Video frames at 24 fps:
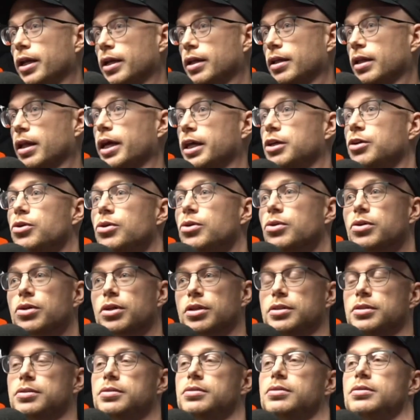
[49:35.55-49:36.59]
Like, you
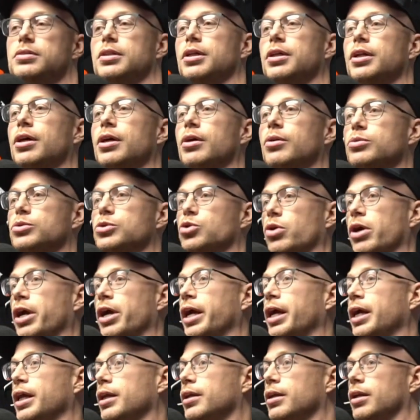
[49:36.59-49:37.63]
could,
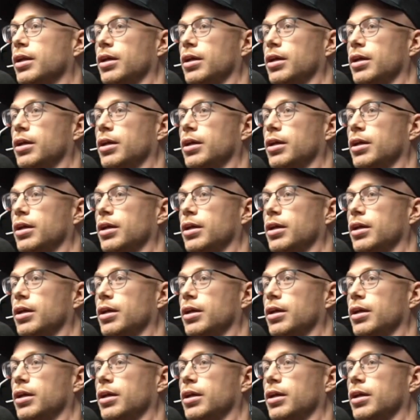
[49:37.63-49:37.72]
drain